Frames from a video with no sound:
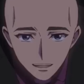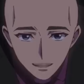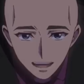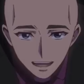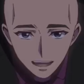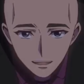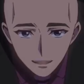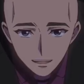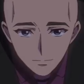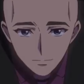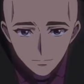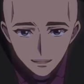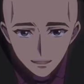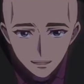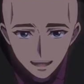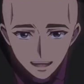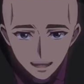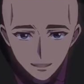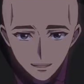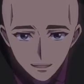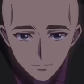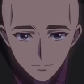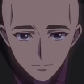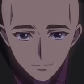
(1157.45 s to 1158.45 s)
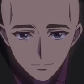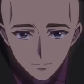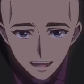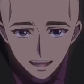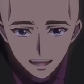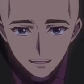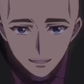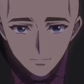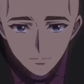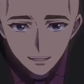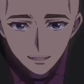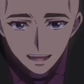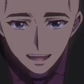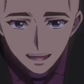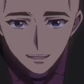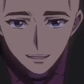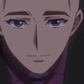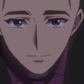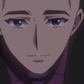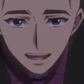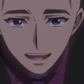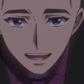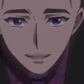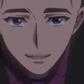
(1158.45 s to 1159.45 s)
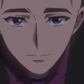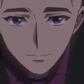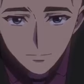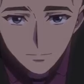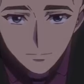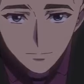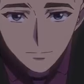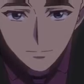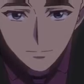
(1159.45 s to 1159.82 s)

Oh, wow. You're still alive.